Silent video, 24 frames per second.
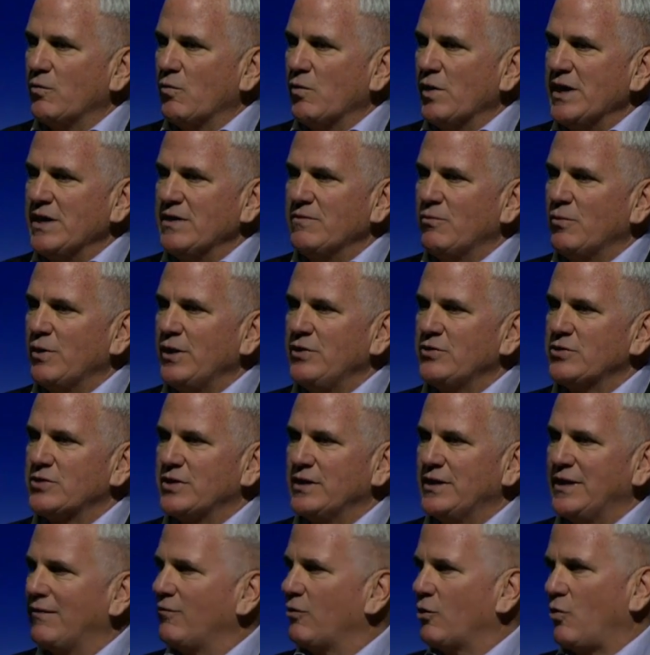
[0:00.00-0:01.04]
we
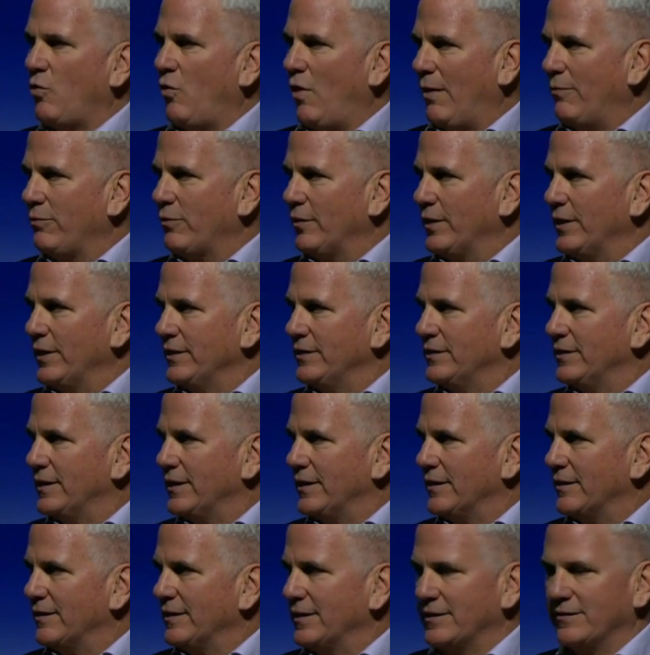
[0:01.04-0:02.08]
used to never cooperate
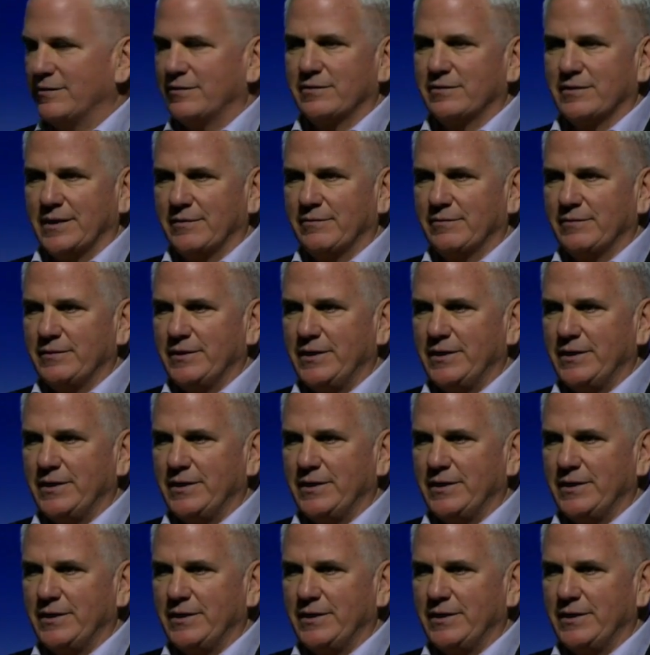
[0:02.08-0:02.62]
on things